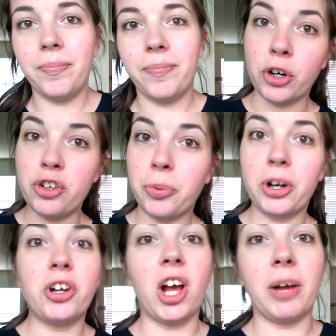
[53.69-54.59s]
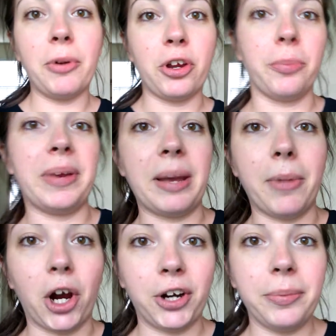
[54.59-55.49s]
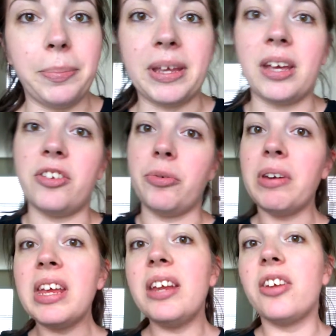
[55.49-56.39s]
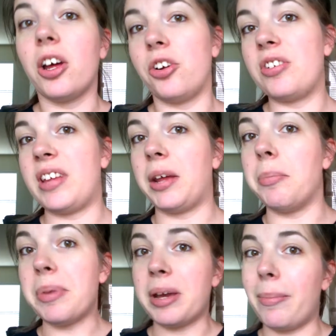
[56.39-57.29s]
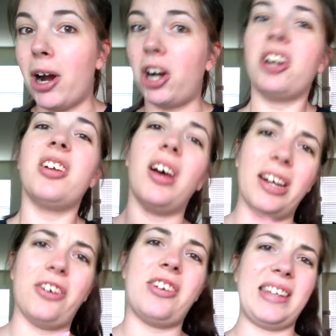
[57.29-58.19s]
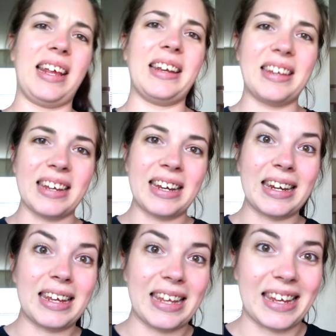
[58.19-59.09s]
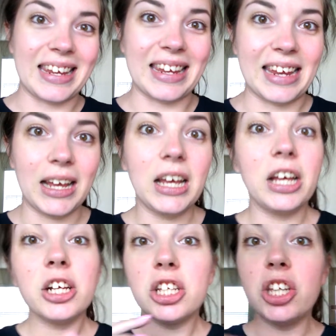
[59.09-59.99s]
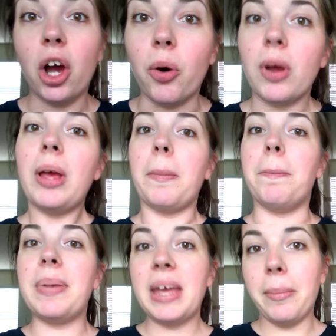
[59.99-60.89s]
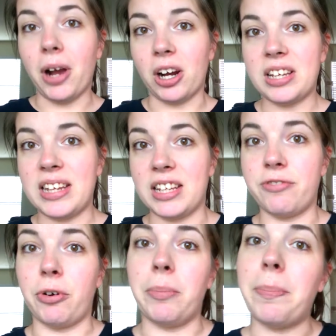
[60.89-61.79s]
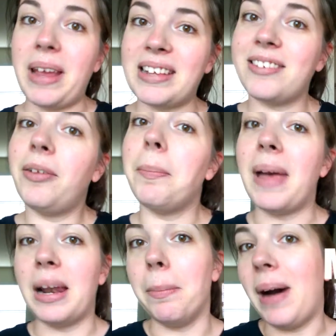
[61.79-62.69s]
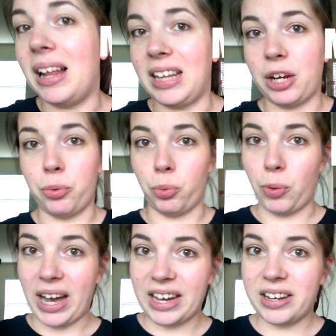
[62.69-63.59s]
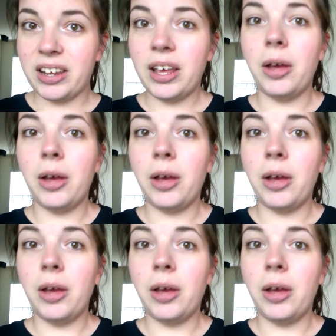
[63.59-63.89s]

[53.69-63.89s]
First, we're going to talk about your BMR, because you need to understand BMR to understand TDEE. So, BMR stands for basal metabolic rate.